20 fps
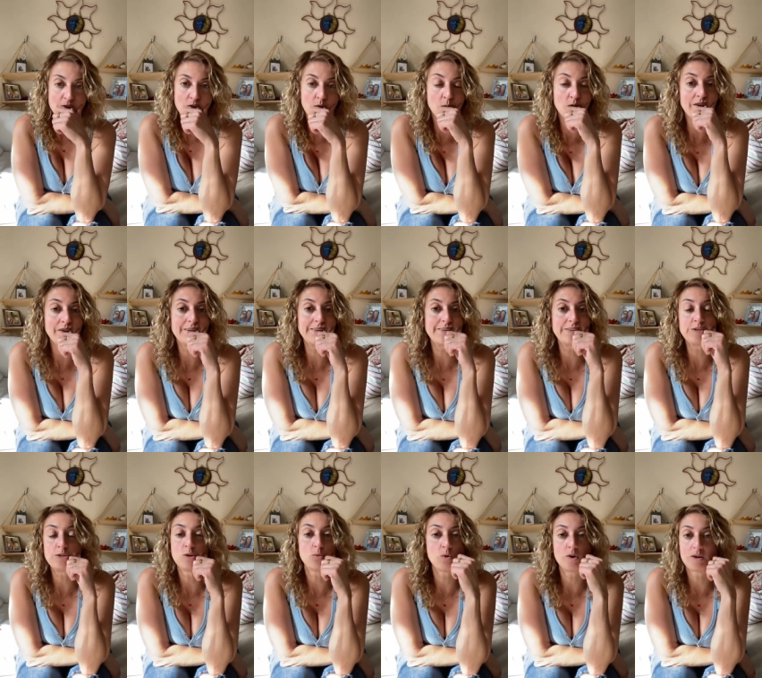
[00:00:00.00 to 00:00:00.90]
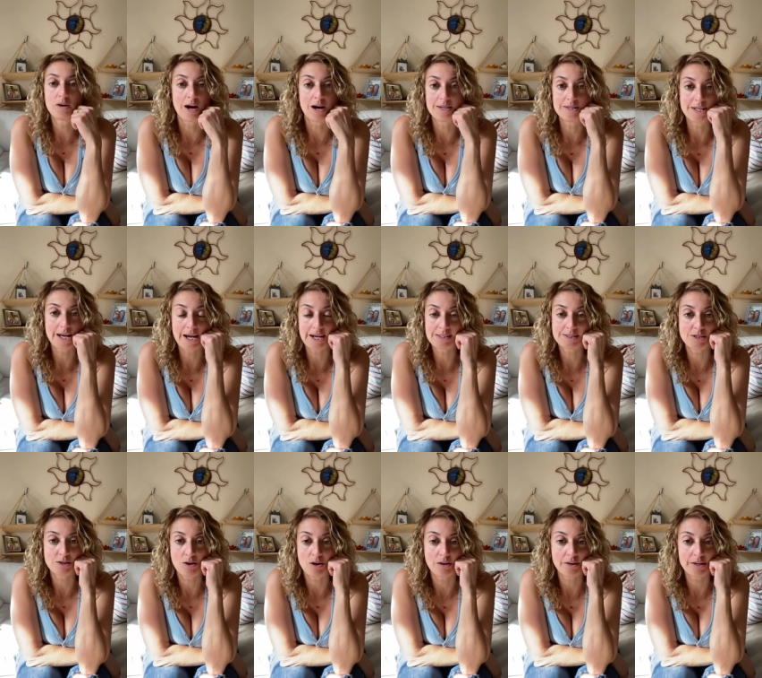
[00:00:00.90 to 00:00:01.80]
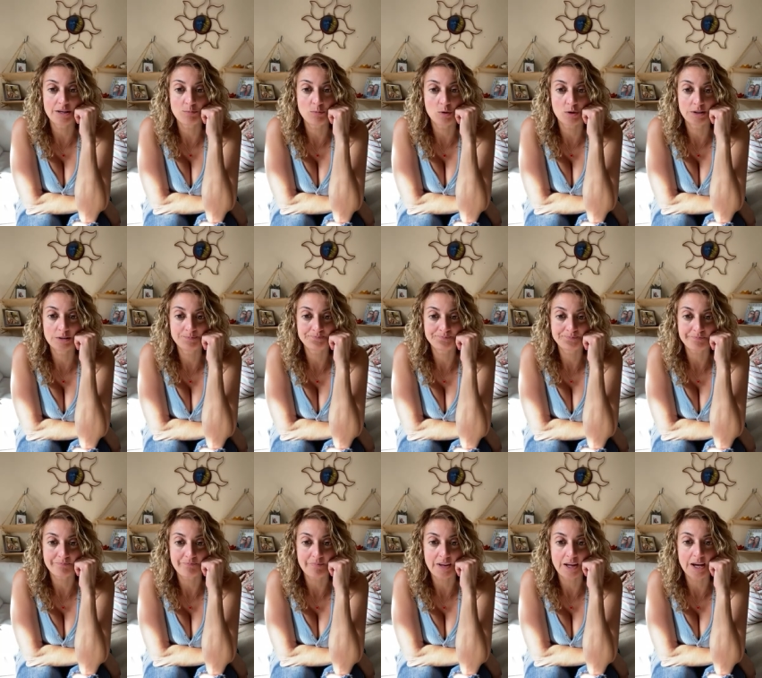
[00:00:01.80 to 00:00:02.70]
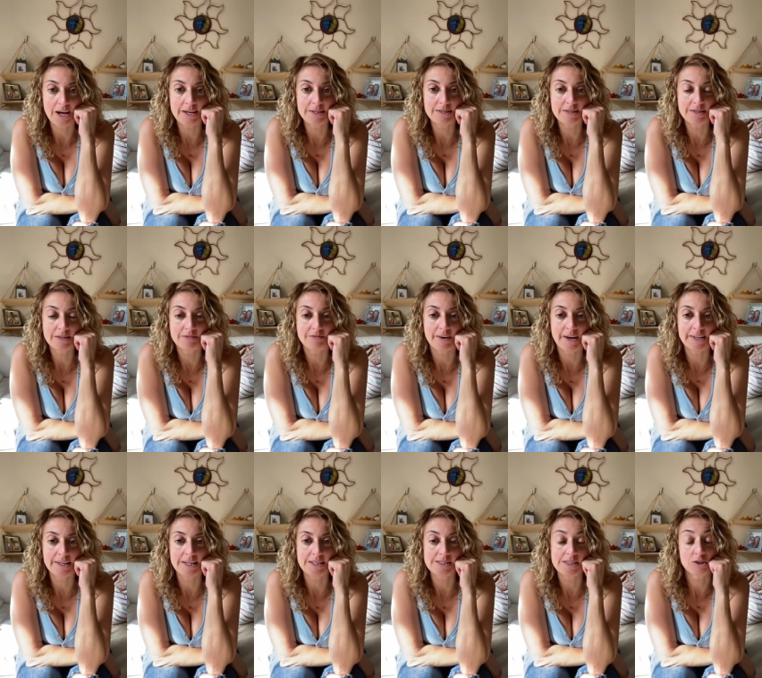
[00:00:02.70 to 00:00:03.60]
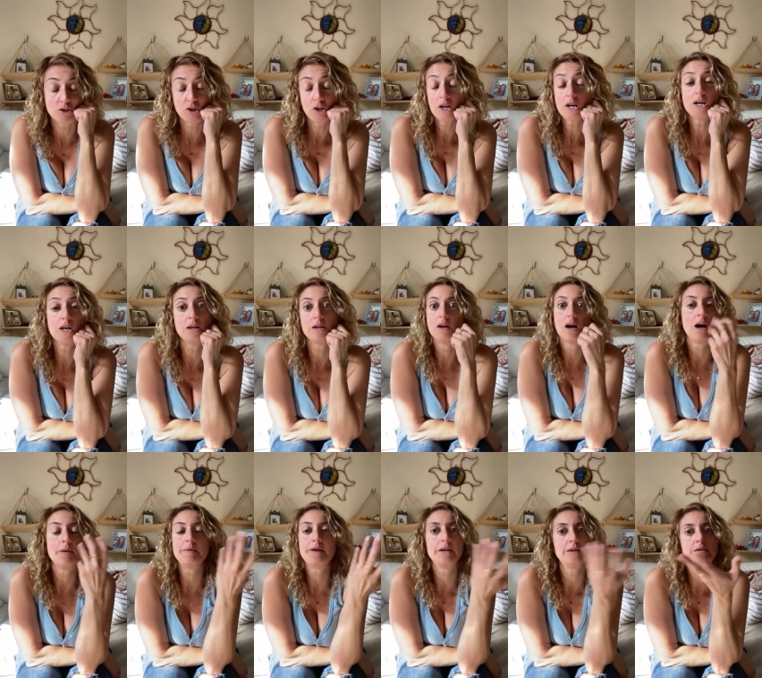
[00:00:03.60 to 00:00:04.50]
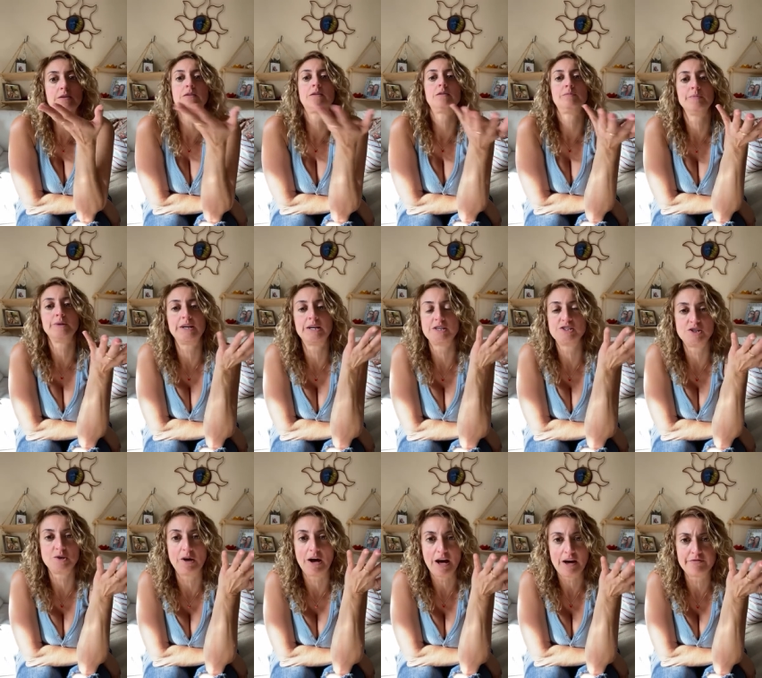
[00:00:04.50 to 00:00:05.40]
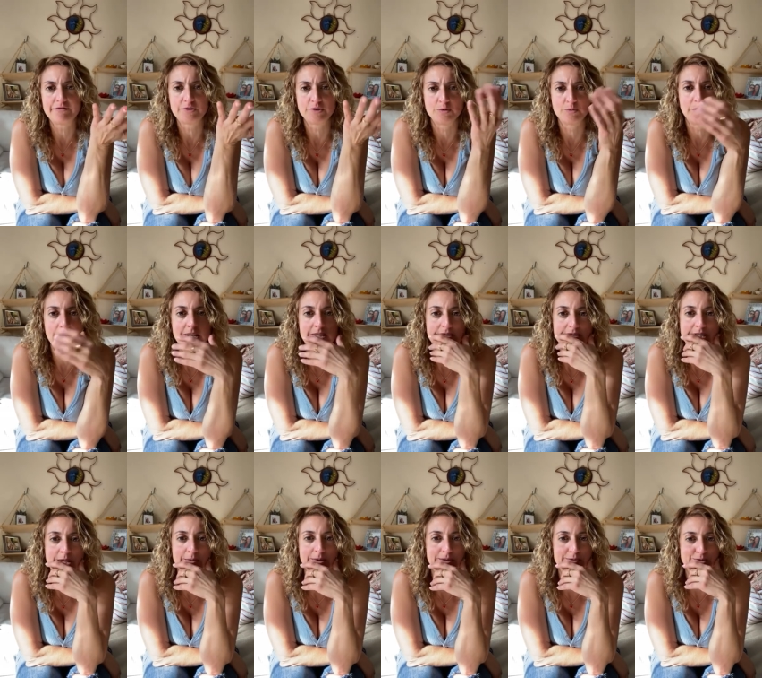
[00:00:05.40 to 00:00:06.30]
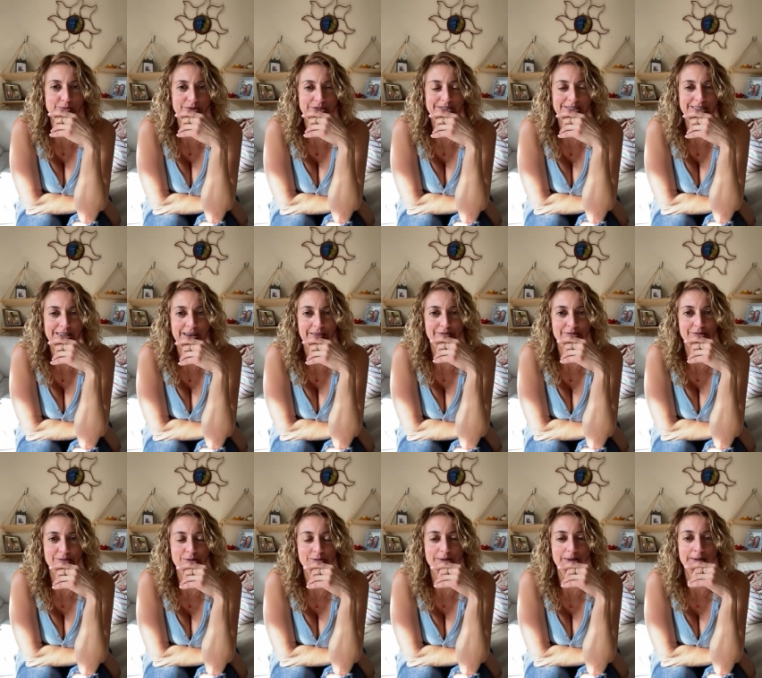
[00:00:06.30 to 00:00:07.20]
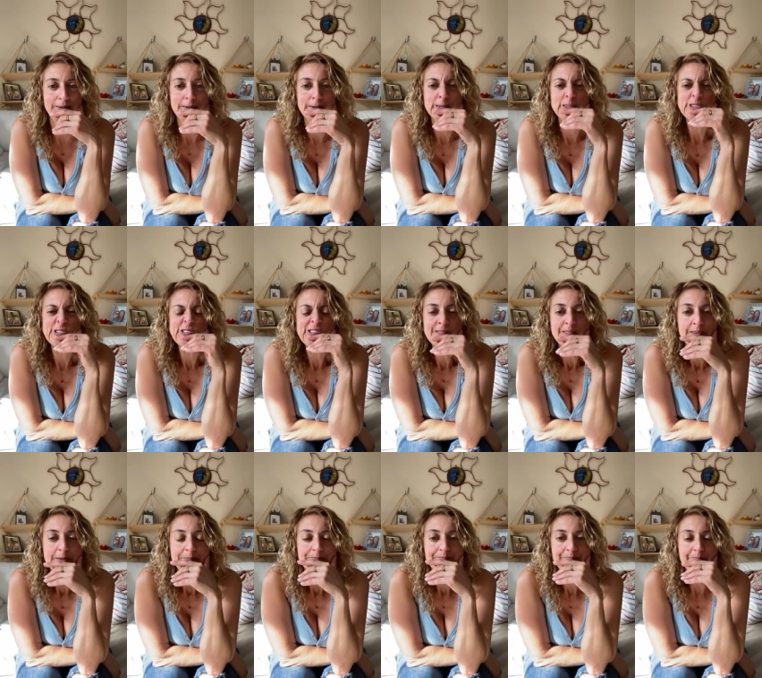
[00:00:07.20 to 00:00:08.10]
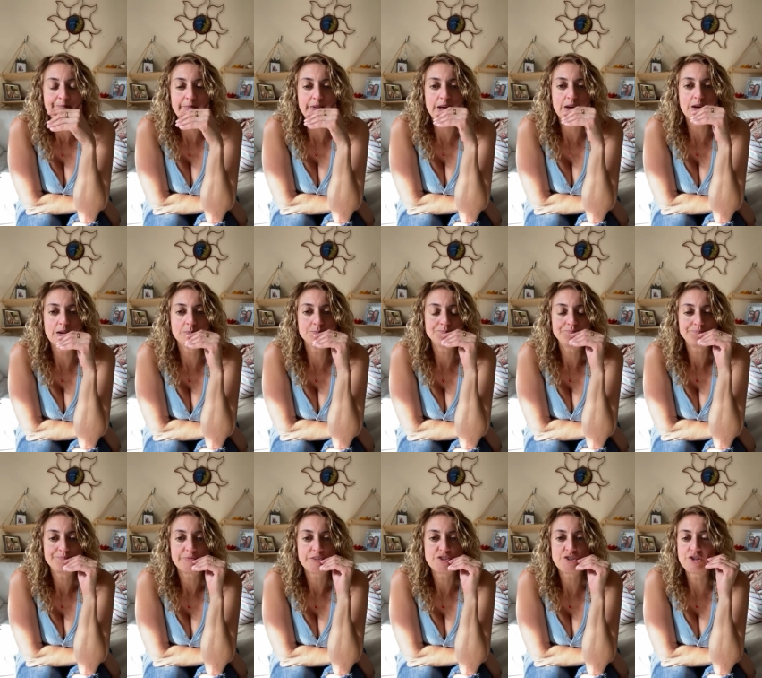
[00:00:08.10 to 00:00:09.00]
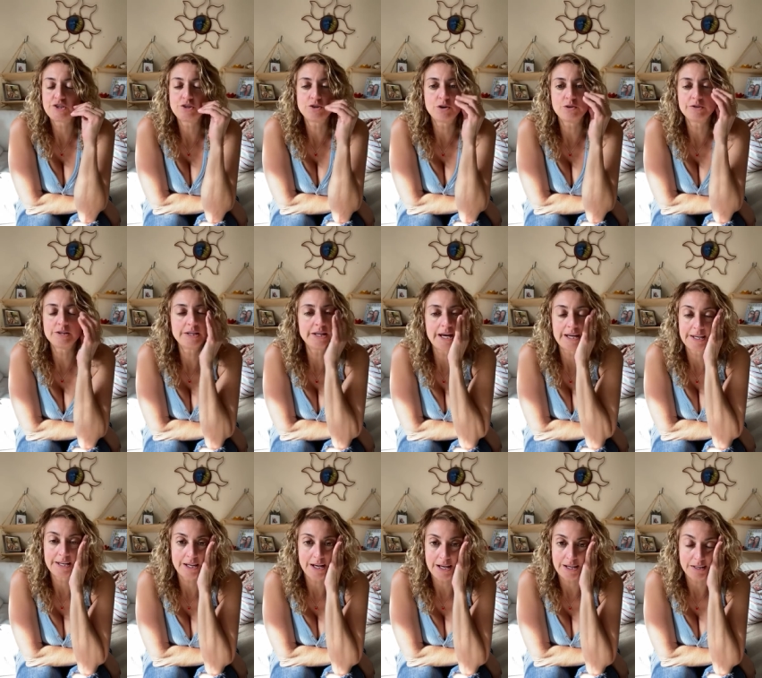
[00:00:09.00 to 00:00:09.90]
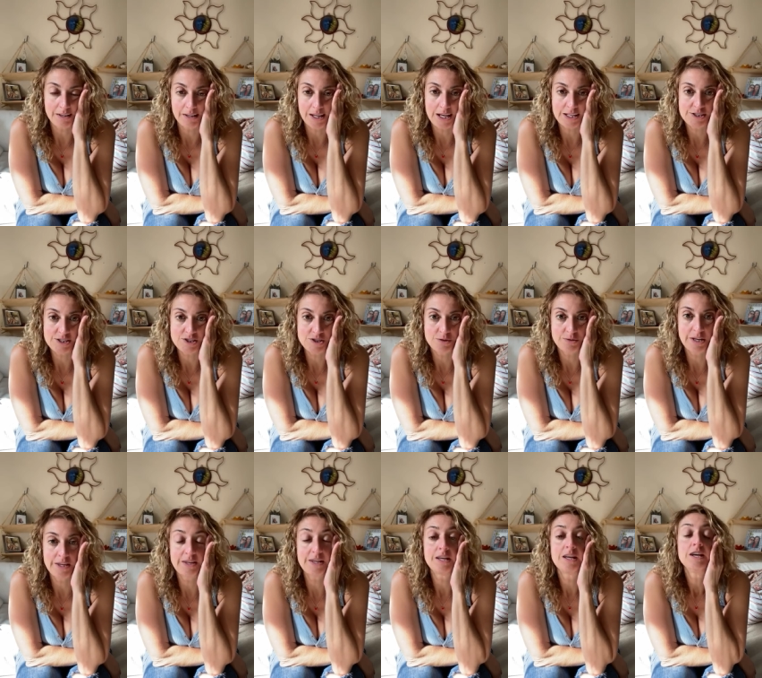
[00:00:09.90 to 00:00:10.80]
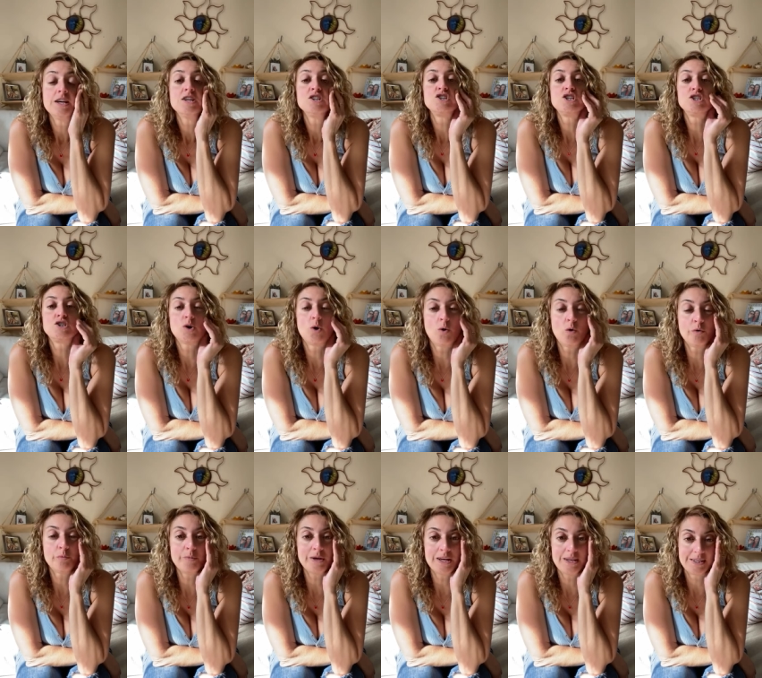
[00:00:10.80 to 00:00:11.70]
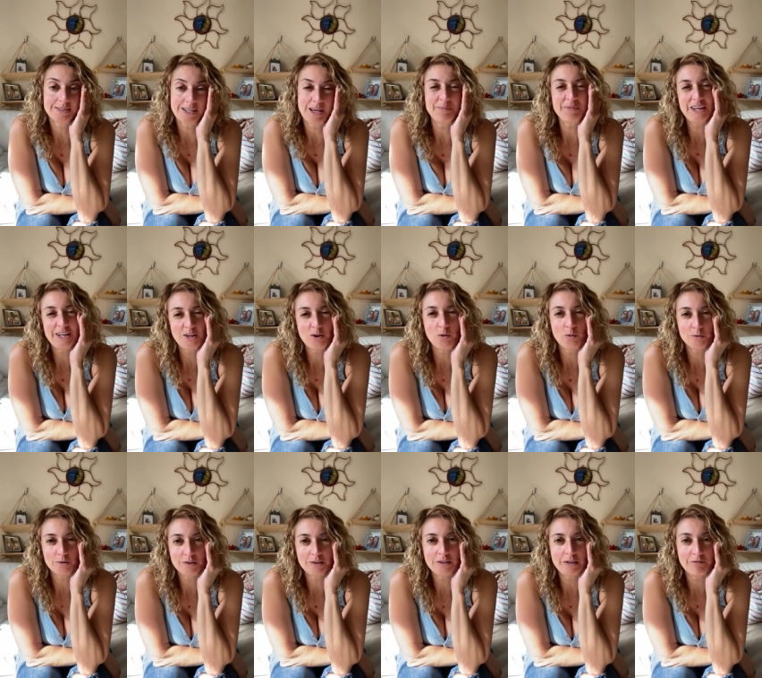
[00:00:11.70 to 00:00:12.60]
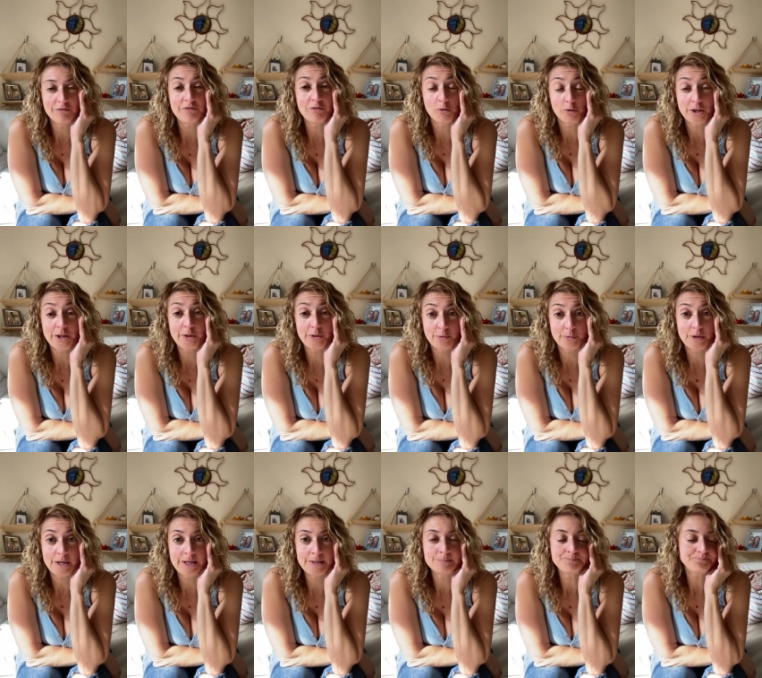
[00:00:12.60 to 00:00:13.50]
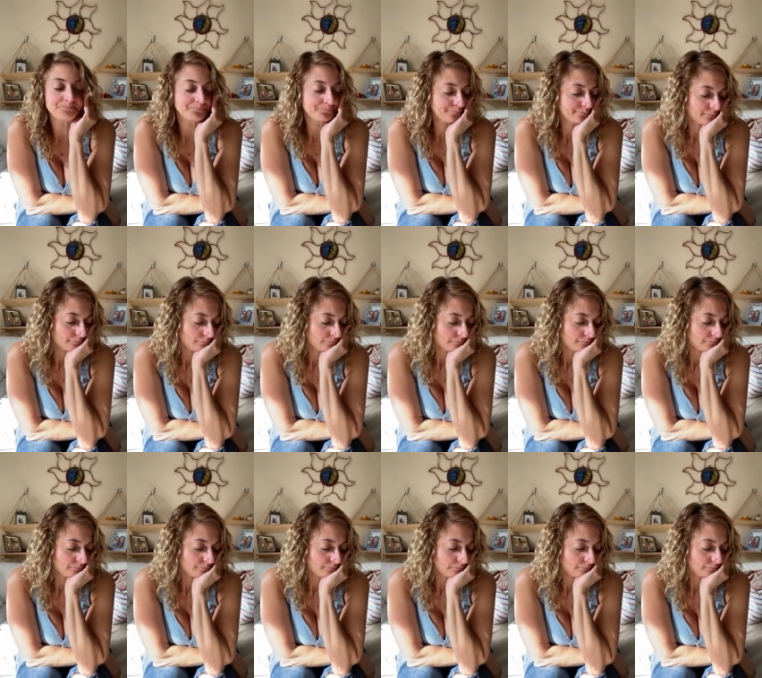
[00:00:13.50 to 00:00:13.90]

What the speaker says: You don't wear contacts at all anymore. I did the financing. Good. I mean, because you have to, right? We just have to do it. So you don't need any kind of glasses or anything. She told me, because I'm getting older, I'm 43.